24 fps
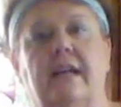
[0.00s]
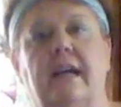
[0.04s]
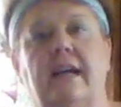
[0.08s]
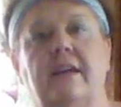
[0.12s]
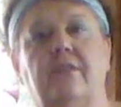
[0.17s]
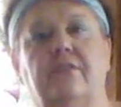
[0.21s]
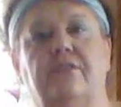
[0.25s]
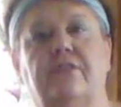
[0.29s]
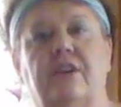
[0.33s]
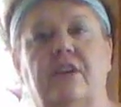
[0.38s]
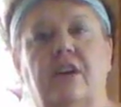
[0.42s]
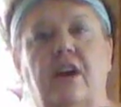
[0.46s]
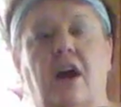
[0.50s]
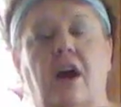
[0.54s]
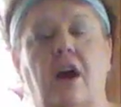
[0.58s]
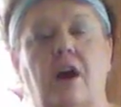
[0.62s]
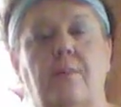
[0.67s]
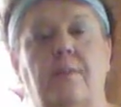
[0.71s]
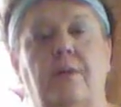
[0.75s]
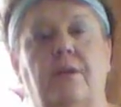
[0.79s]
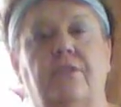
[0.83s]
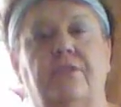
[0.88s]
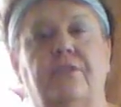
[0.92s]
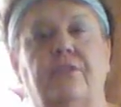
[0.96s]
I use the
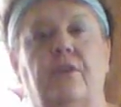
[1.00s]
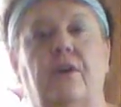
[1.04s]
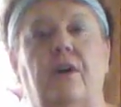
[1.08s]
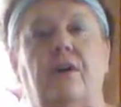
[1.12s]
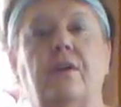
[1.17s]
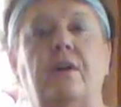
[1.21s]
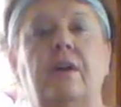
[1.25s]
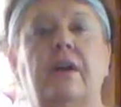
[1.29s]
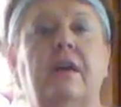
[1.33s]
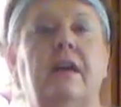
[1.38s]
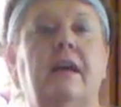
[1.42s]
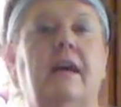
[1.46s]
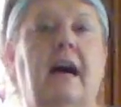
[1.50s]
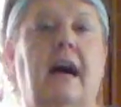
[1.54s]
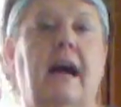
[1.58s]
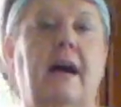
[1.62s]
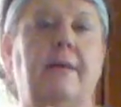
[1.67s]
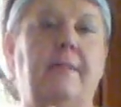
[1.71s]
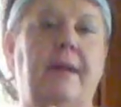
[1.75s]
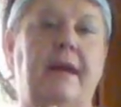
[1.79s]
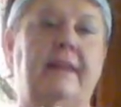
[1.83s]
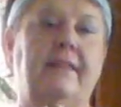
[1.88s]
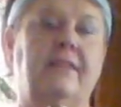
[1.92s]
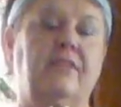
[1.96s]
caramel, so I
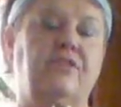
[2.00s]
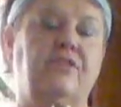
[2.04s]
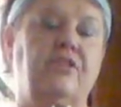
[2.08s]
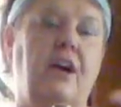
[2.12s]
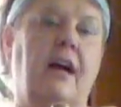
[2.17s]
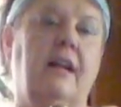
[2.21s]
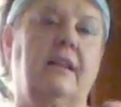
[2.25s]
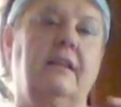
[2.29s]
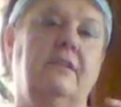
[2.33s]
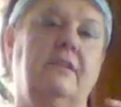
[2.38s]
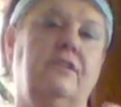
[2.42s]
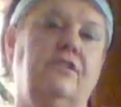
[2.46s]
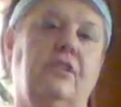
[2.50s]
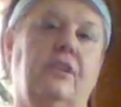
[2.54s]
make the chocolate